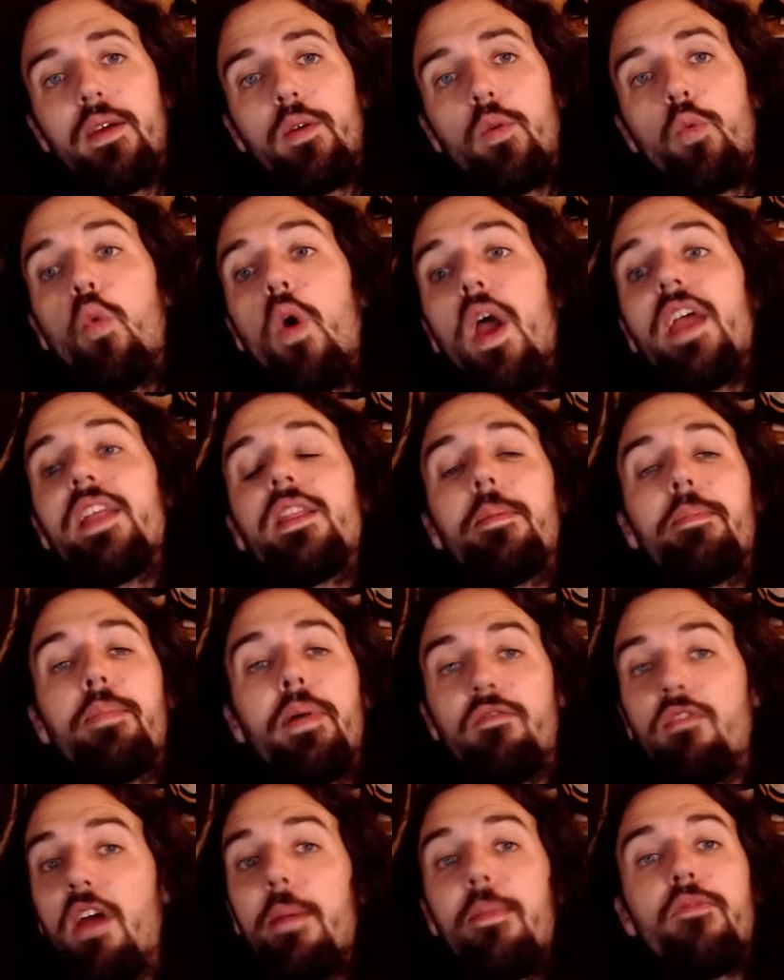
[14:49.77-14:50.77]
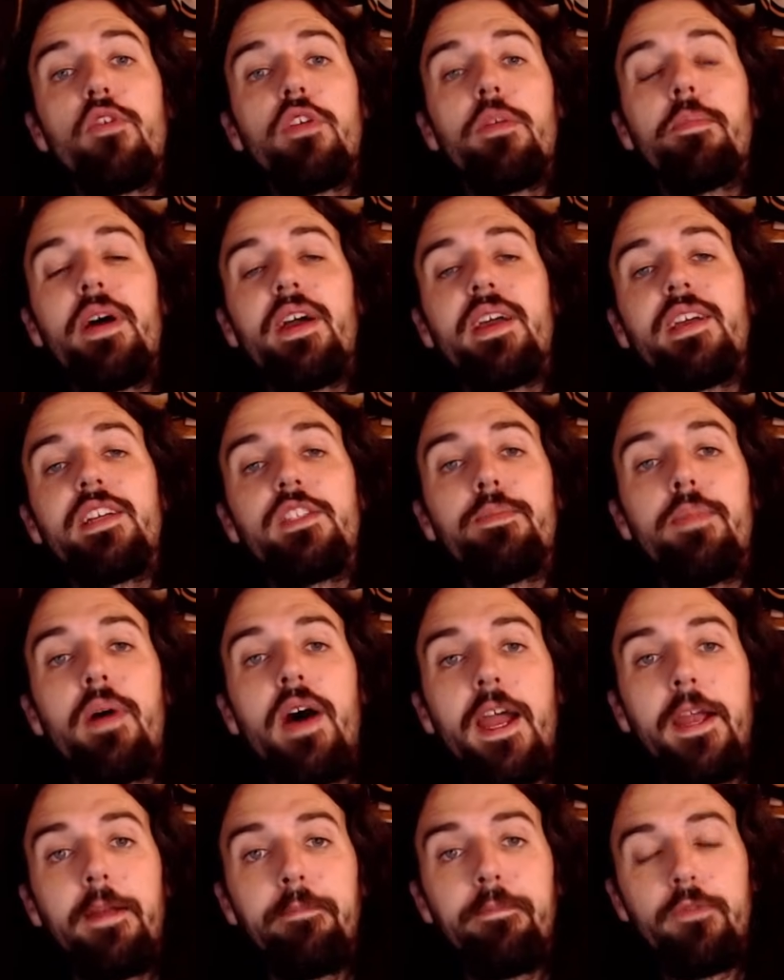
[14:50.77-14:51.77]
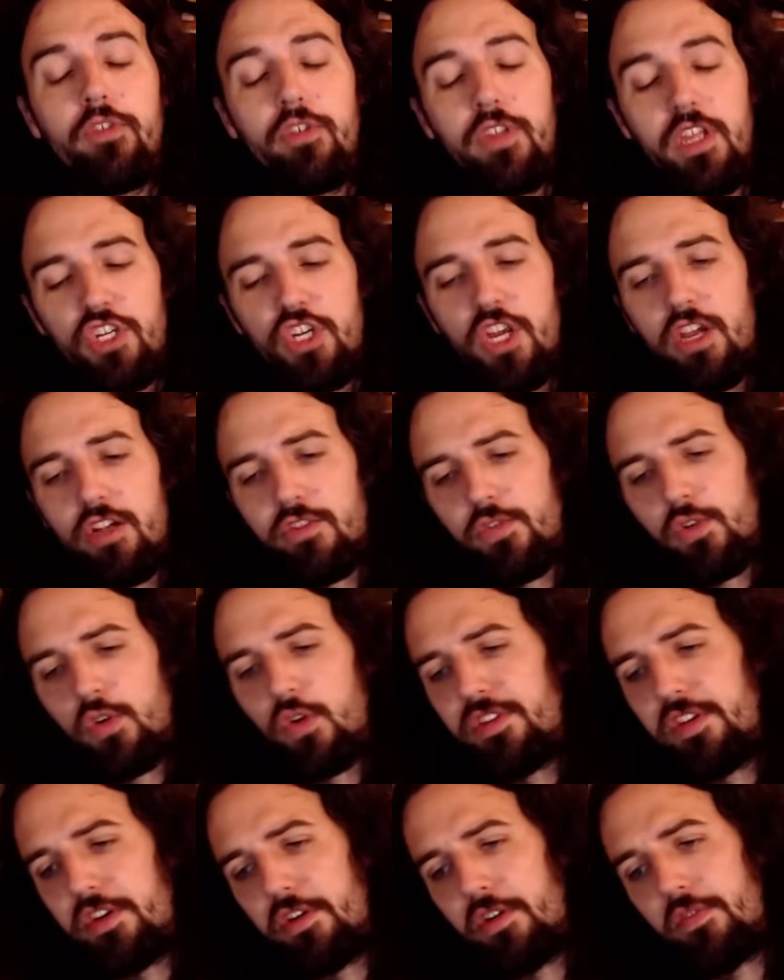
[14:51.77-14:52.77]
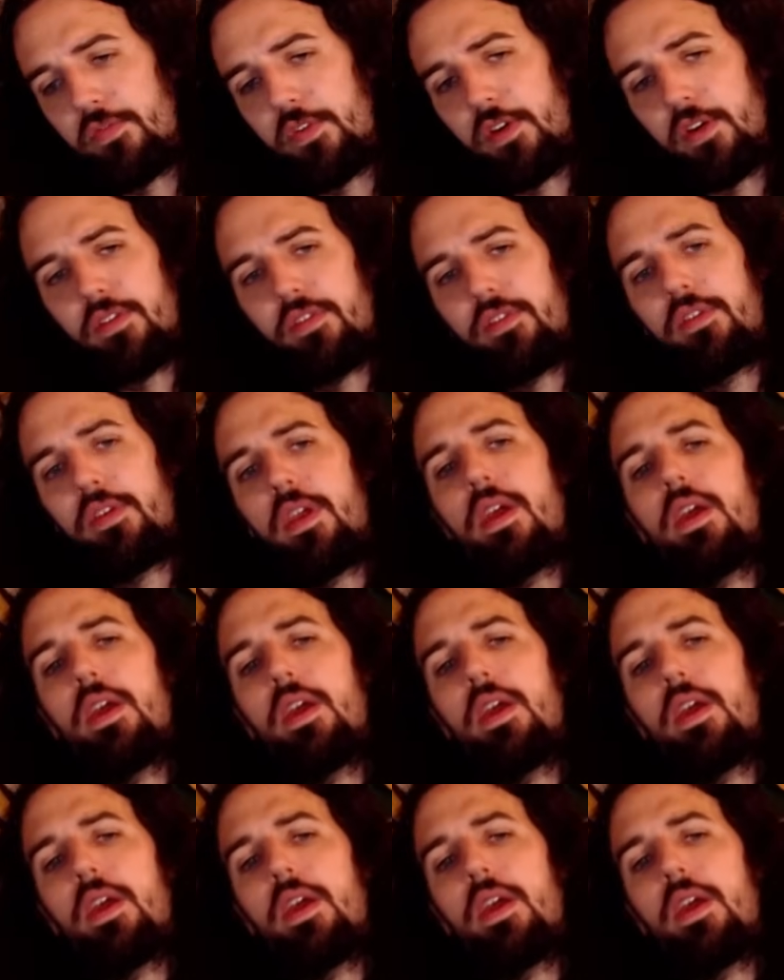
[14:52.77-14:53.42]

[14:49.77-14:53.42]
right before the puck gets by. So they challenge for goaltender interference.